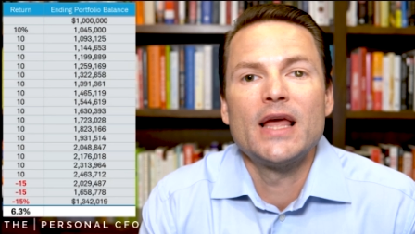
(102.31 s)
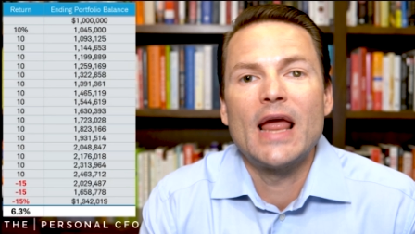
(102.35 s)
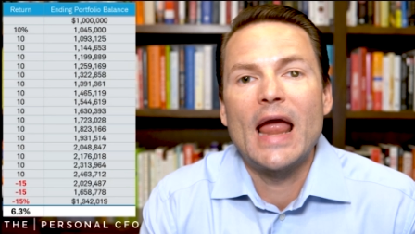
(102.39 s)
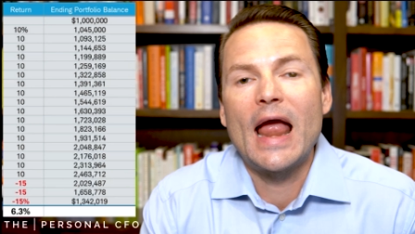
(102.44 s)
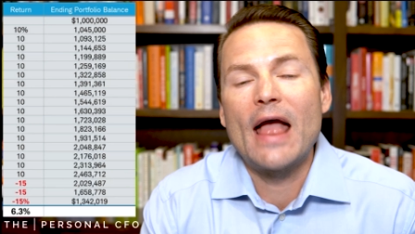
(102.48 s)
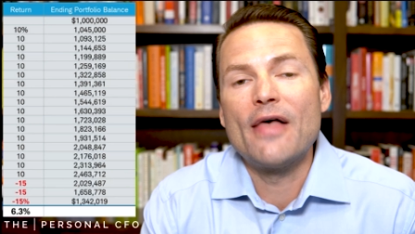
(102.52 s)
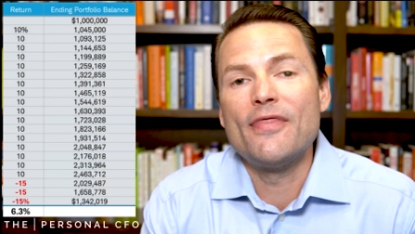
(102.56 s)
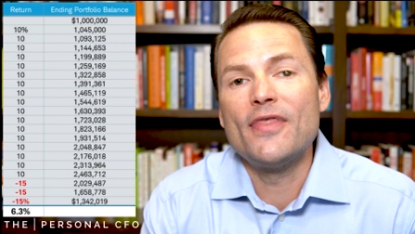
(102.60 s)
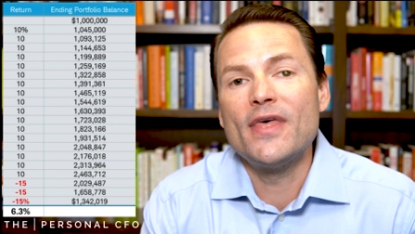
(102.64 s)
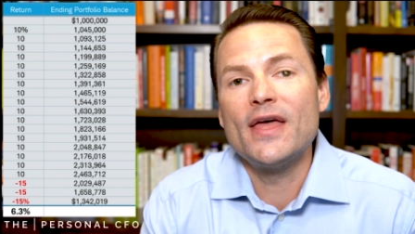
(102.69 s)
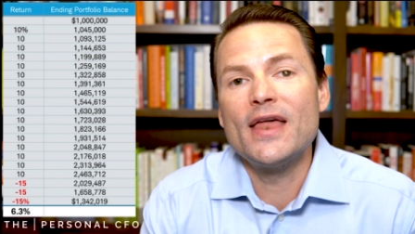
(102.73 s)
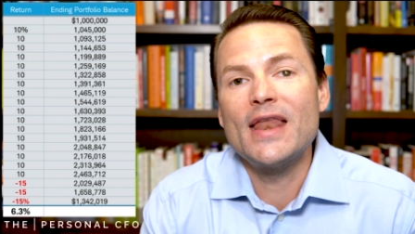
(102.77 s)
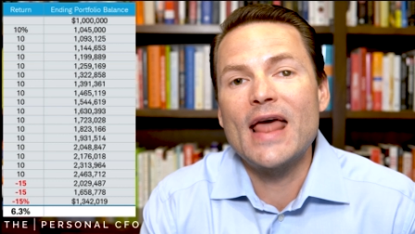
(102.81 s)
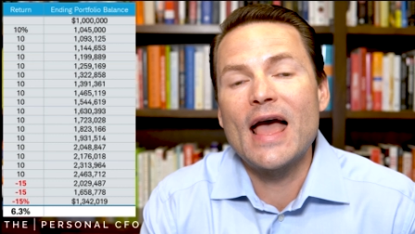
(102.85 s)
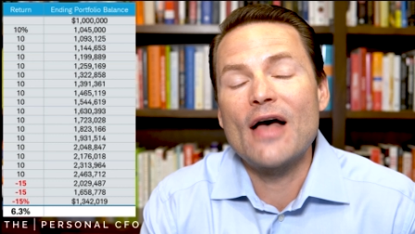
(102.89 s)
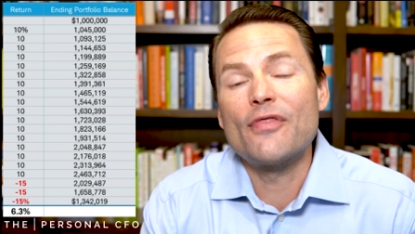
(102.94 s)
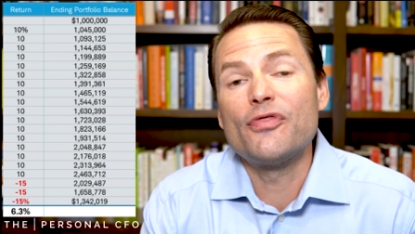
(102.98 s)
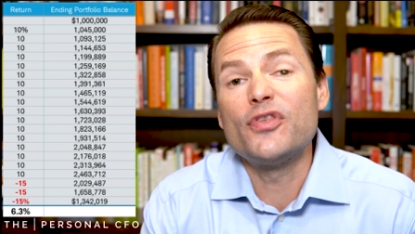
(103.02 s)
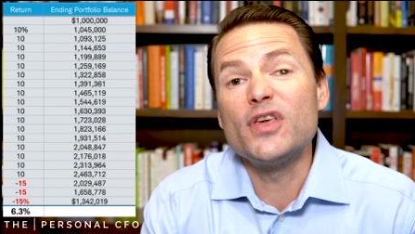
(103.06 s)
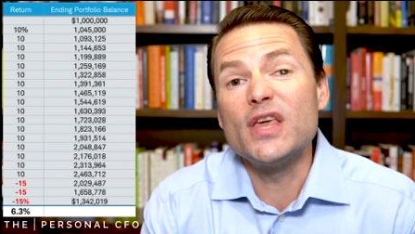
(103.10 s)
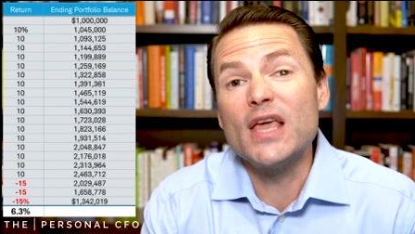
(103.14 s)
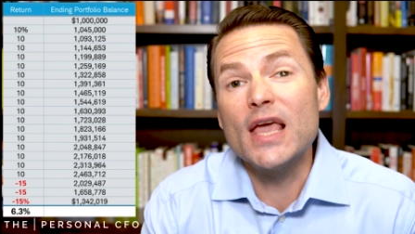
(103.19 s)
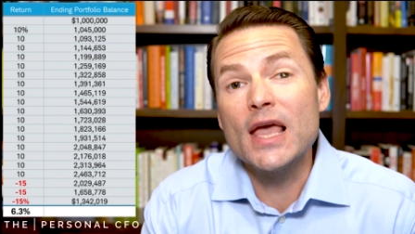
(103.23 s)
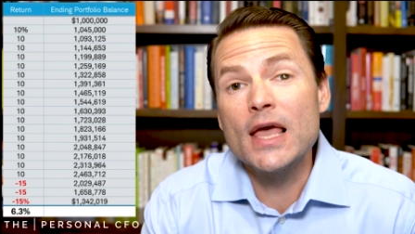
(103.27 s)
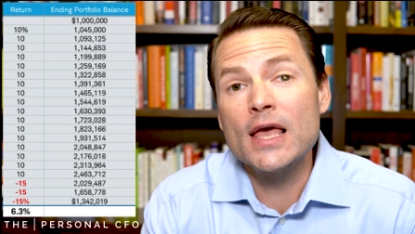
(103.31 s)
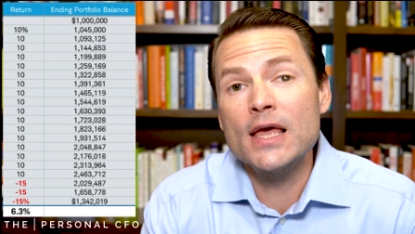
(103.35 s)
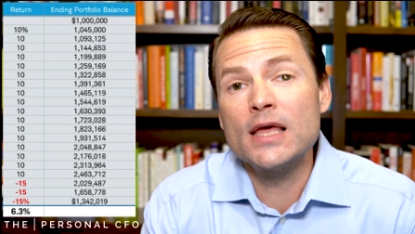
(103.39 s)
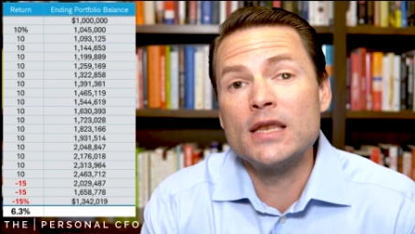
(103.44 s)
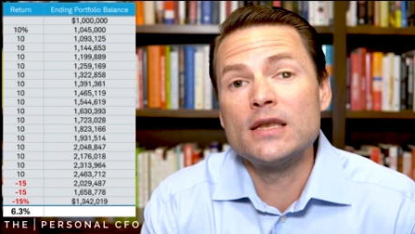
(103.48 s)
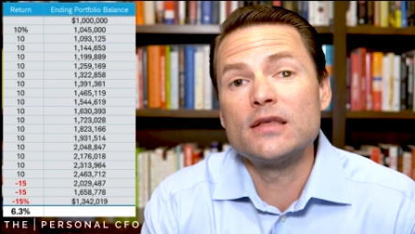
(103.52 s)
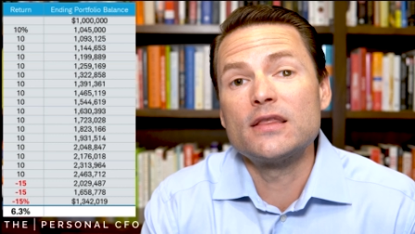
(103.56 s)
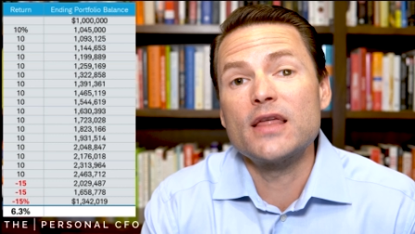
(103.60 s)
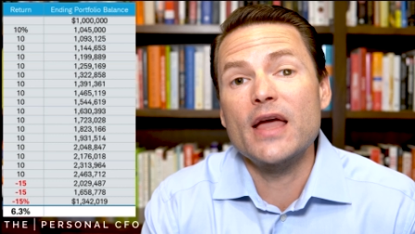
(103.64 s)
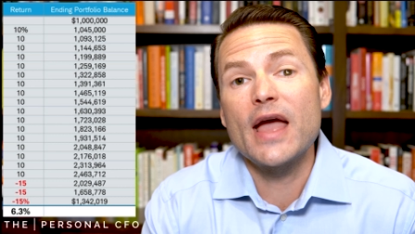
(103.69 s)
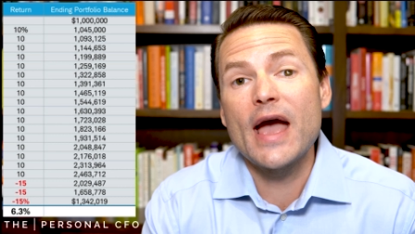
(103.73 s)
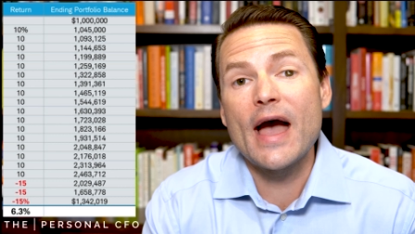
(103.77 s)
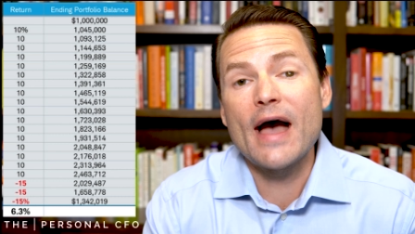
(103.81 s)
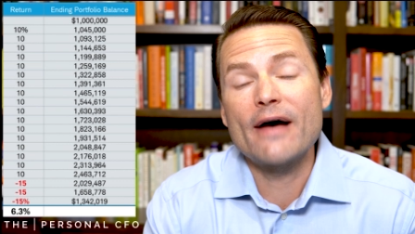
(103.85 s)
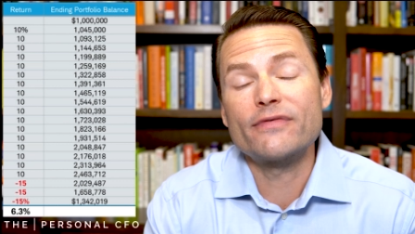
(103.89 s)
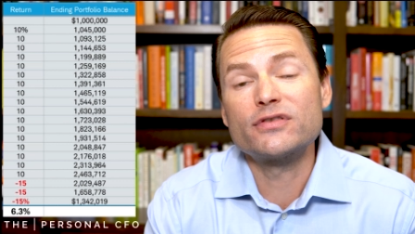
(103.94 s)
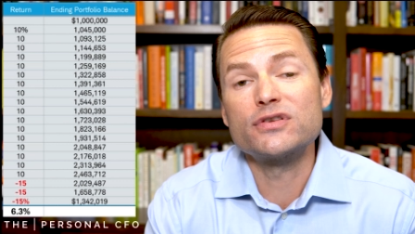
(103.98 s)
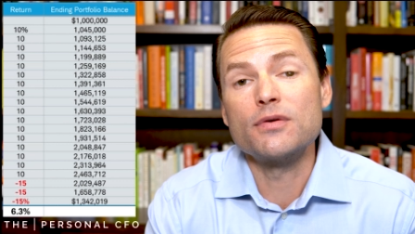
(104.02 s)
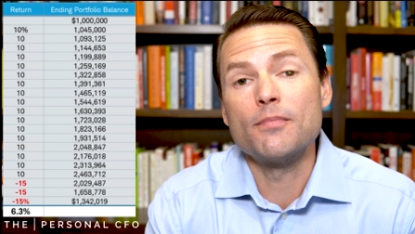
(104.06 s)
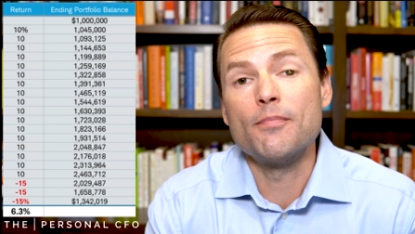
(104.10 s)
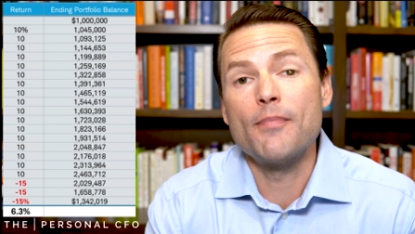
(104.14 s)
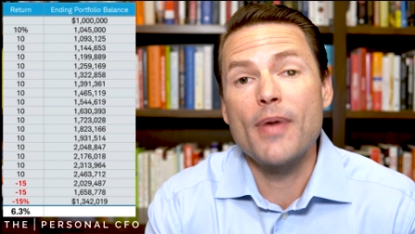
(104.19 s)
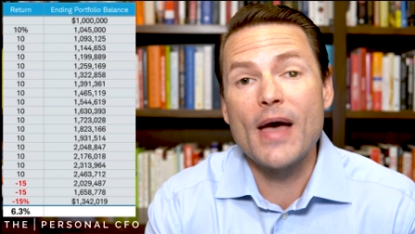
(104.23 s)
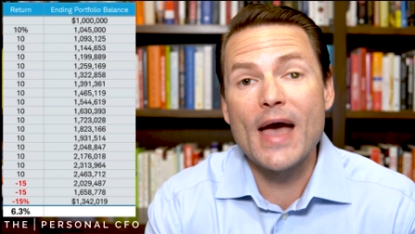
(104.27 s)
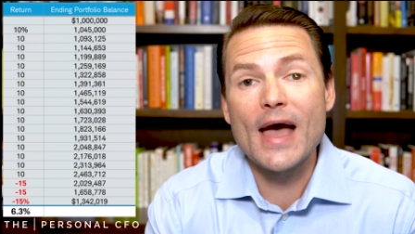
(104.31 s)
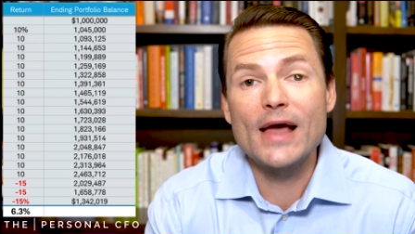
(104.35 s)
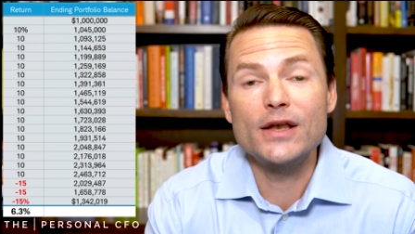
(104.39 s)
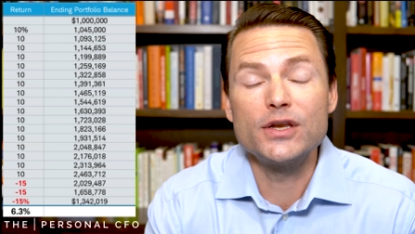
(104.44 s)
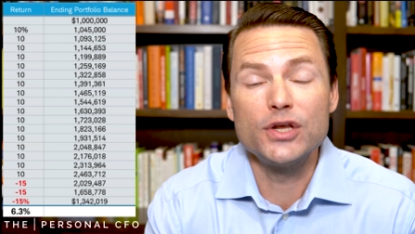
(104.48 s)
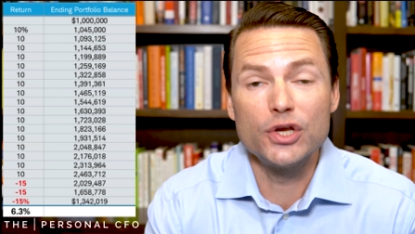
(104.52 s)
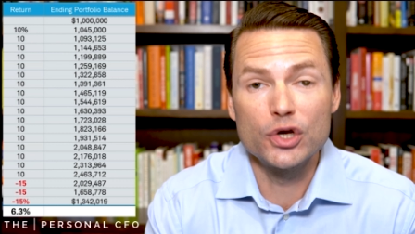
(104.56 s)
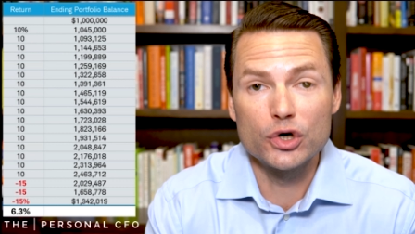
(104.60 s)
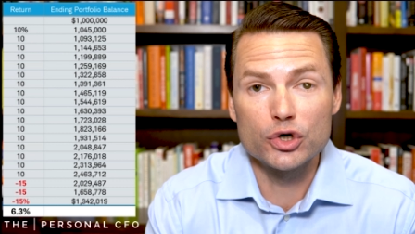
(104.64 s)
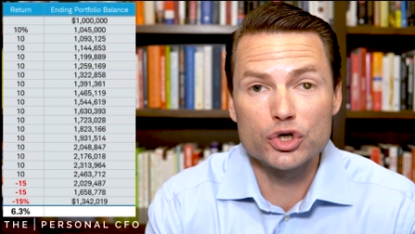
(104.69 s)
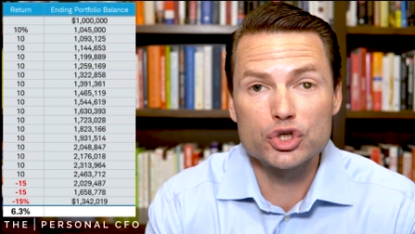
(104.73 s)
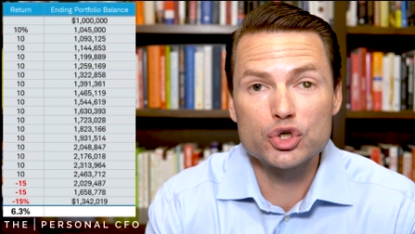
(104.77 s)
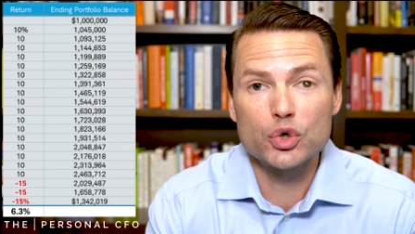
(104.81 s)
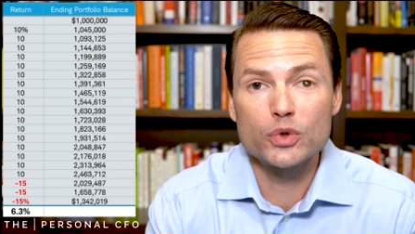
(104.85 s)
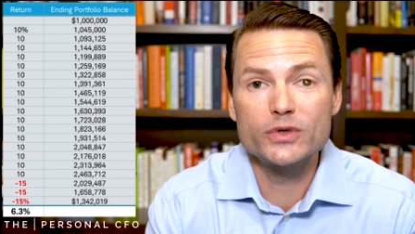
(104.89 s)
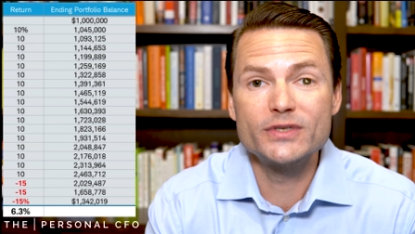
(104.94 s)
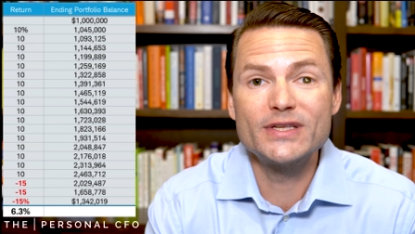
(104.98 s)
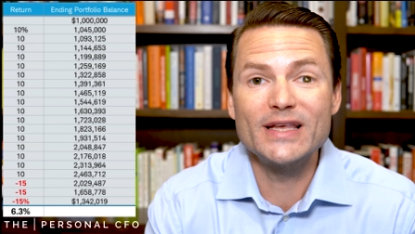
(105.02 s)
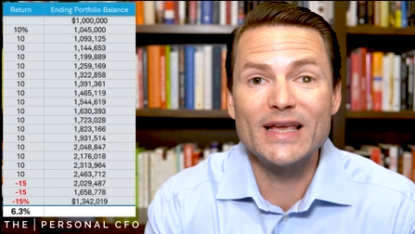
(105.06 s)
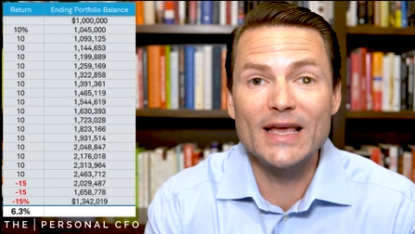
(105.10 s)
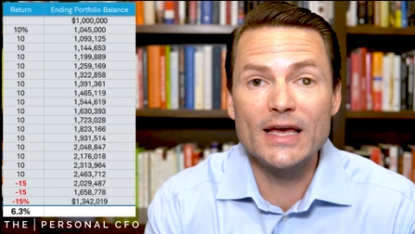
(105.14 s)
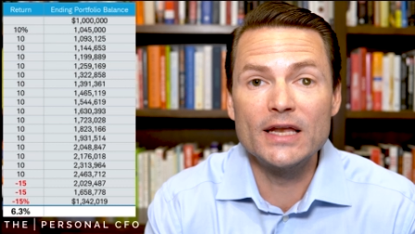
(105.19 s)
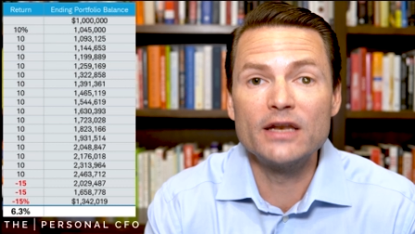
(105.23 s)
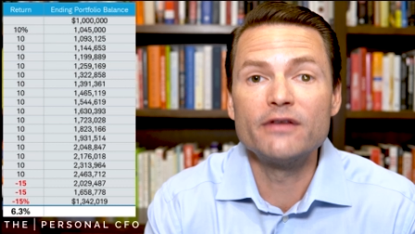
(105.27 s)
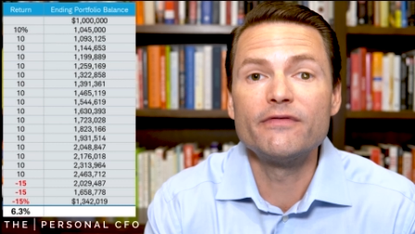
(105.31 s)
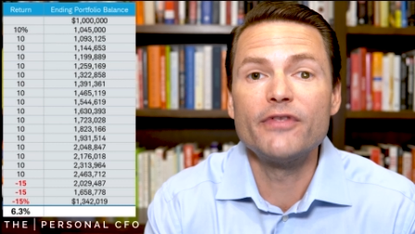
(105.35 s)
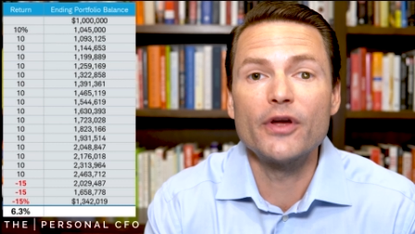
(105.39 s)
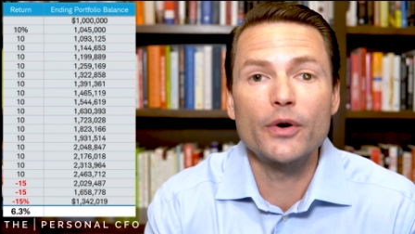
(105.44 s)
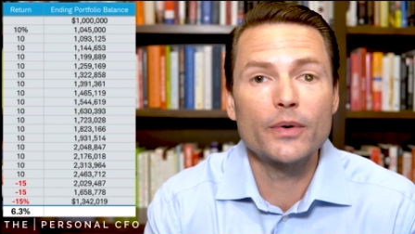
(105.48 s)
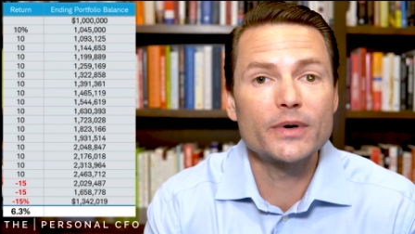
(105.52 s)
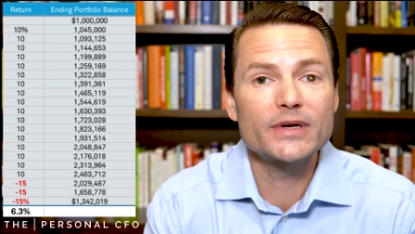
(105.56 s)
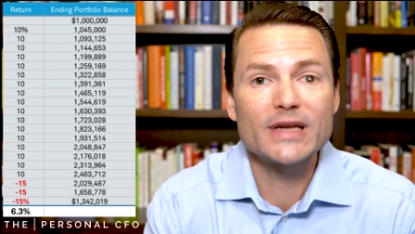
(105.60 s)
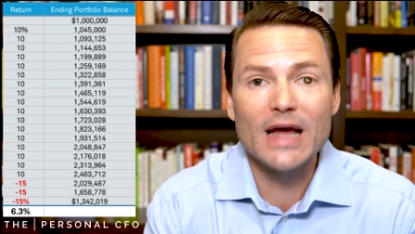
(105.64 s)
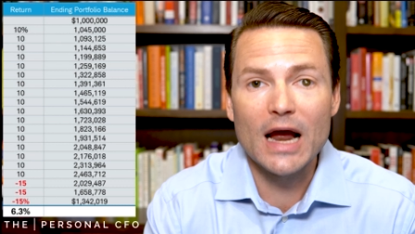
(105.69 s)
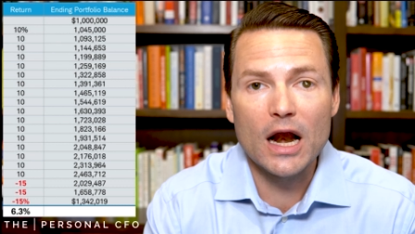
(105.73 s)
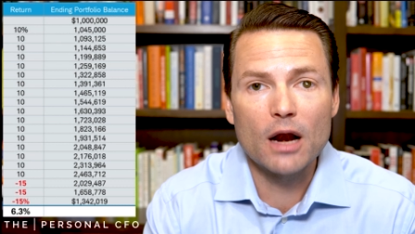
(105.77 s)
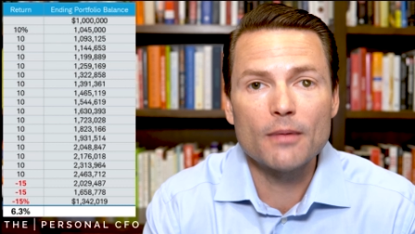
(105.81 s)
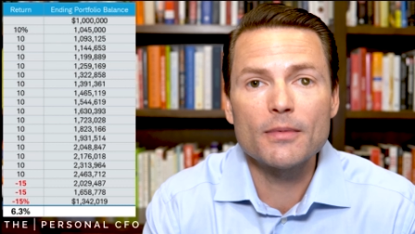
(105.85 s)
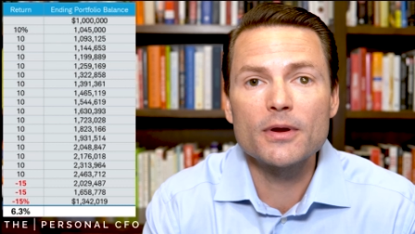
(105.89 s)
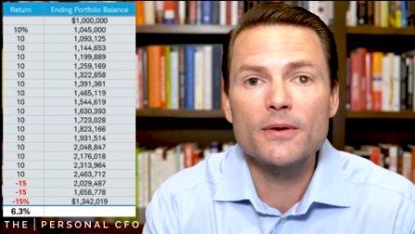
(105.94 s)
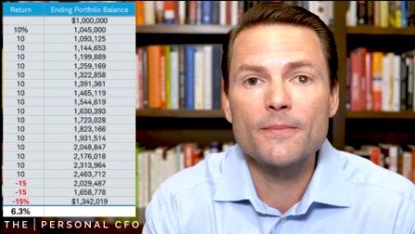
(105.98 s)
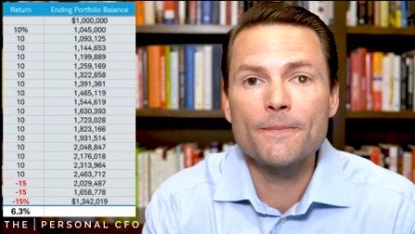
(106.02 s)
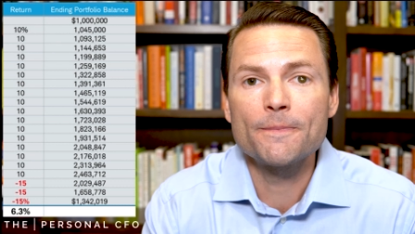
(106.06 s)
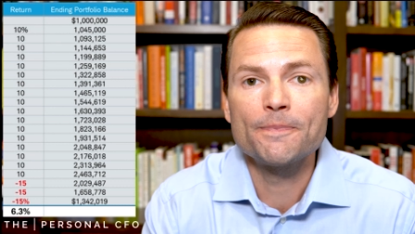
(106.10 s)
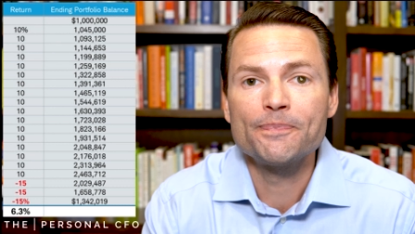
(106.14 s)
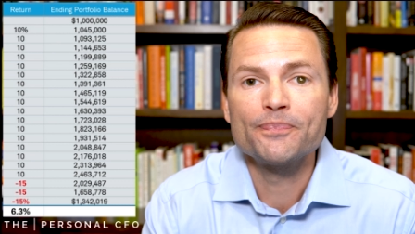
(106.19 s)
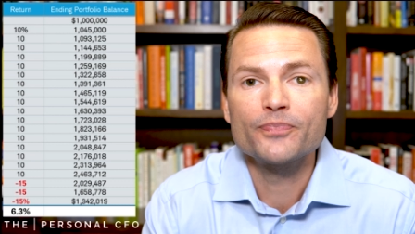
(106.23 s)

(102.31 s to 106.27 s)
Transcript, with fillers: and then at the end, they have some bad years towards the end of their retirement.